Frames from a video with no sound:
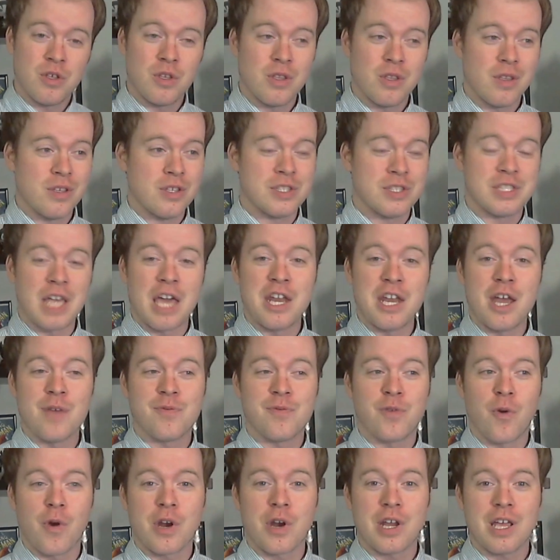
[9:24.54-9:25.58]
Sign up
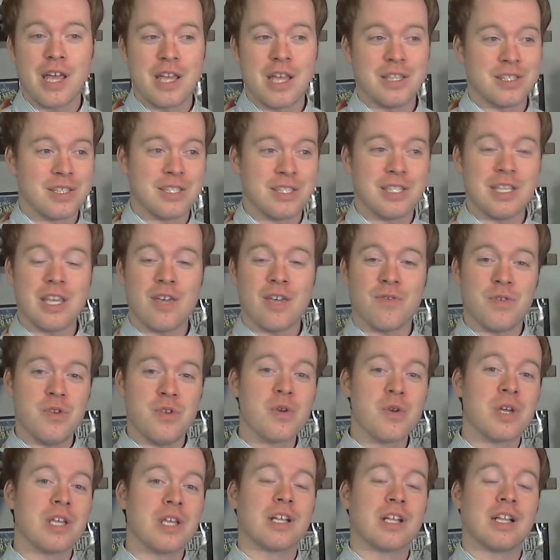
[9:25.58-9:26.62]
for it and see if you
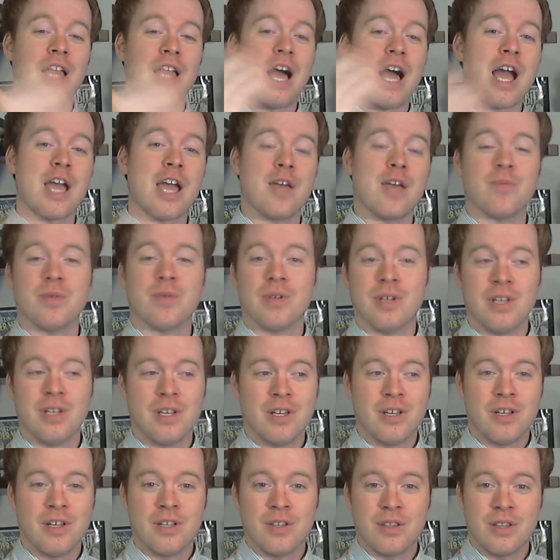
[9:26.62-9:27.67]
can climb
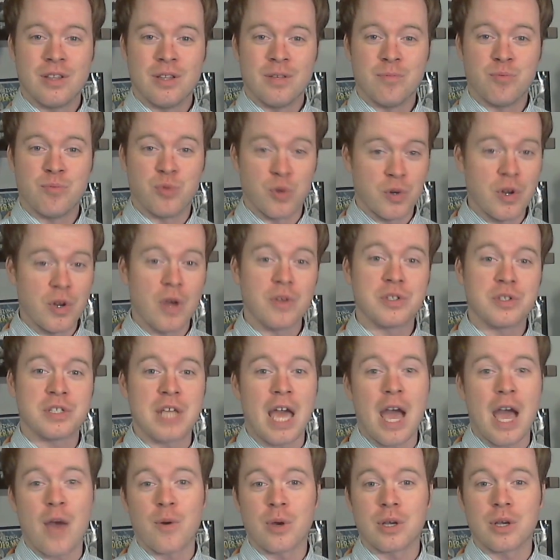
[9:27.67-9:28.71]
Bruno's
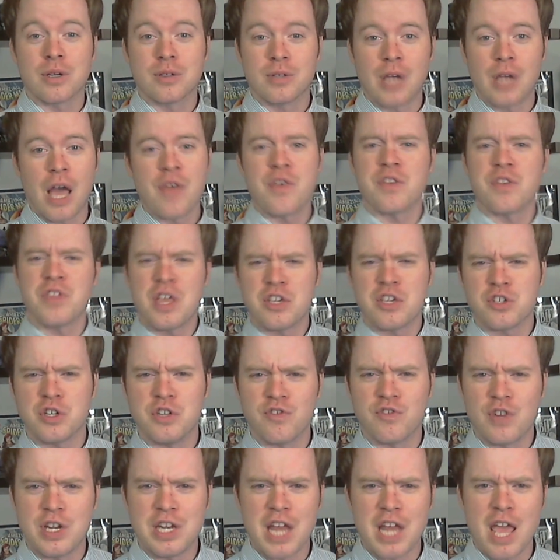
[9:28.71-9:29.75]
Tower. I think they should
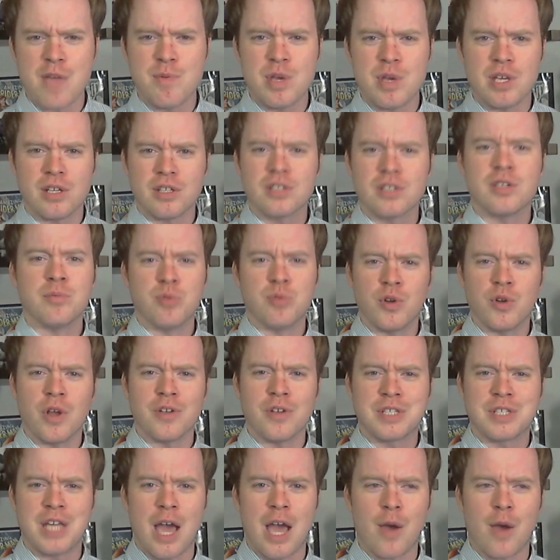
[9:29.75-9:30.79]
rename it to Bruno's
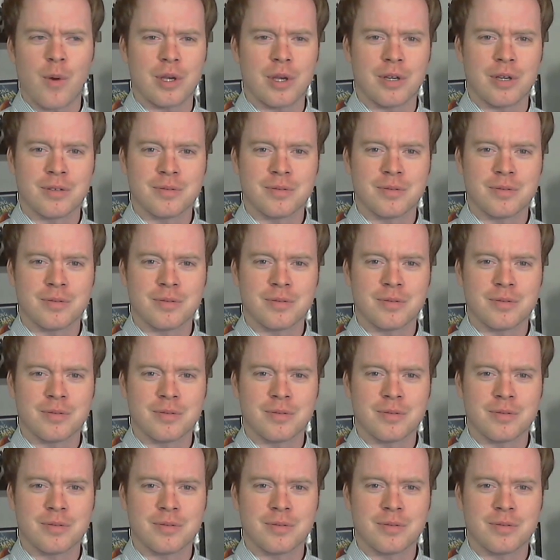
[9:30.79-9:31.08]
Tower.